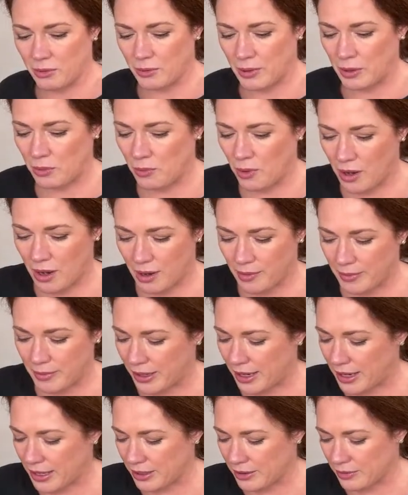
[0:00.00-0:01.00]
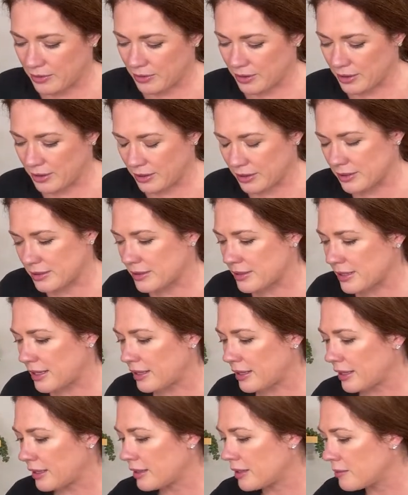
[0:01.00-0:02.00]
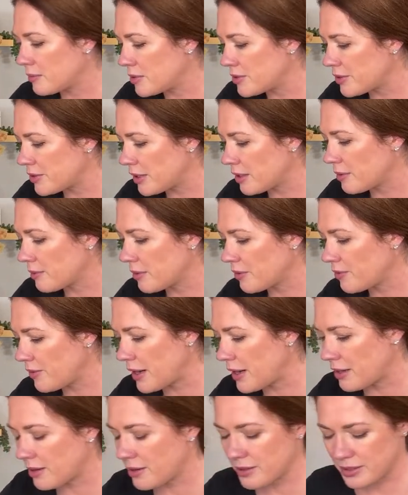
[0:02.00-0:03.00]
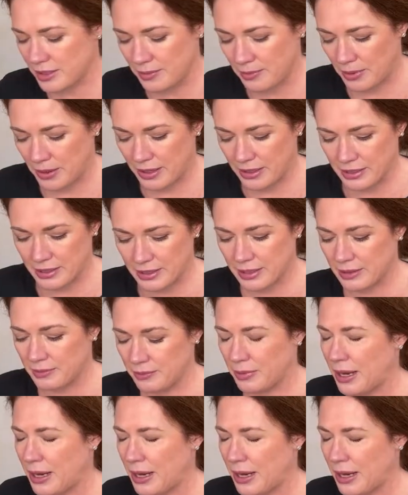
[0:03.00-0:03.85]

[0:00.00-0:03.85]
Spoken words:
Renoir, but this is at like the Museum of Fine Arts in Boston, but